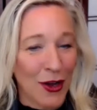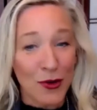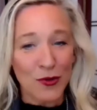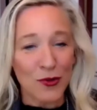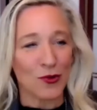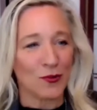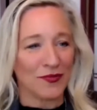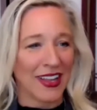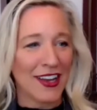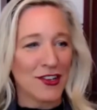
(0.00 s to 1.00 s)
Oh,
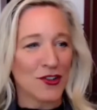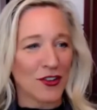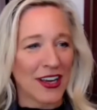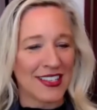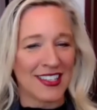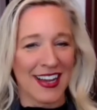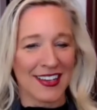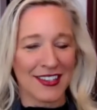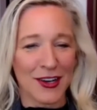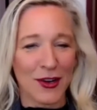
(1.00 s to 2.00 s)

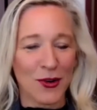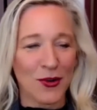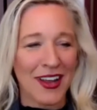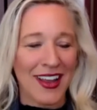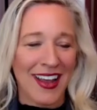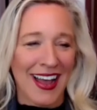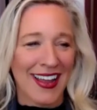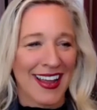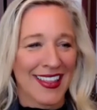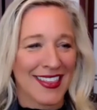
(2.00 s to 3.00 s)
interesting. So
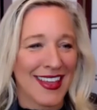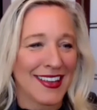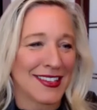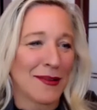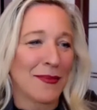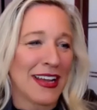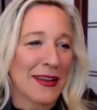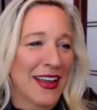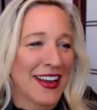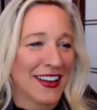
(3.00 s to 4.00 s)
I think
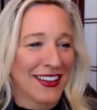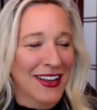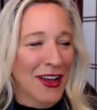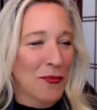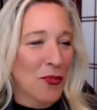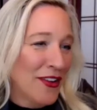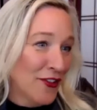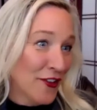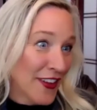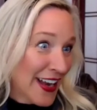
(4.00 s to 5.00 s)
somebody made a
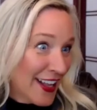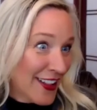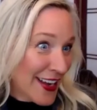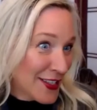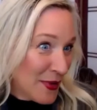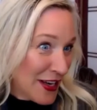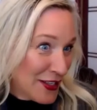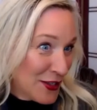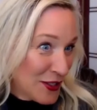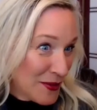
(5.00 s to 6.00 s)
point for venetoclax
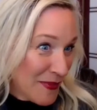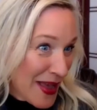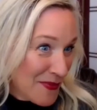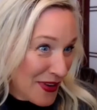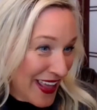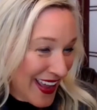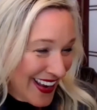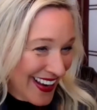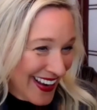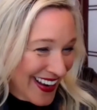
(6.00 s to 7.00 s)
obinutuzumab. With
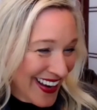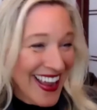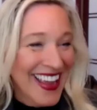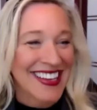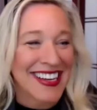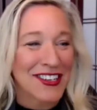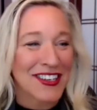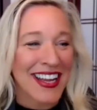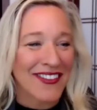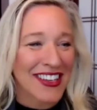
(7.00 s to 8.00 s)

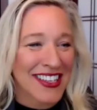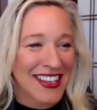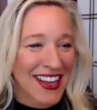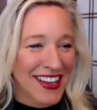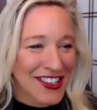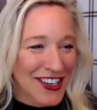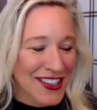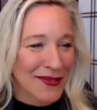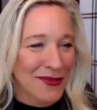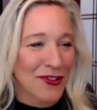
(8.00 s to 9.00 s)
Dr. David said
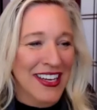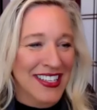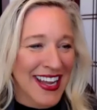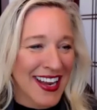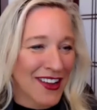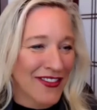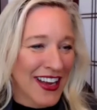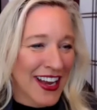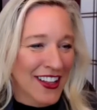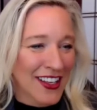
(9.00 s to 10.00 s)
shared some great data,
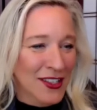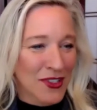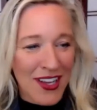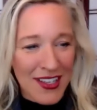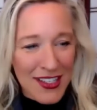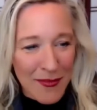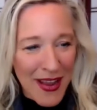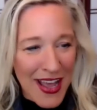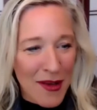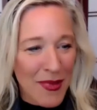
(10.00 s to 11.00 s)
venetoclax
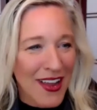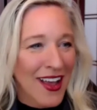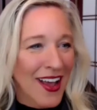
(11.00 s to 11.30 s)
rituximab,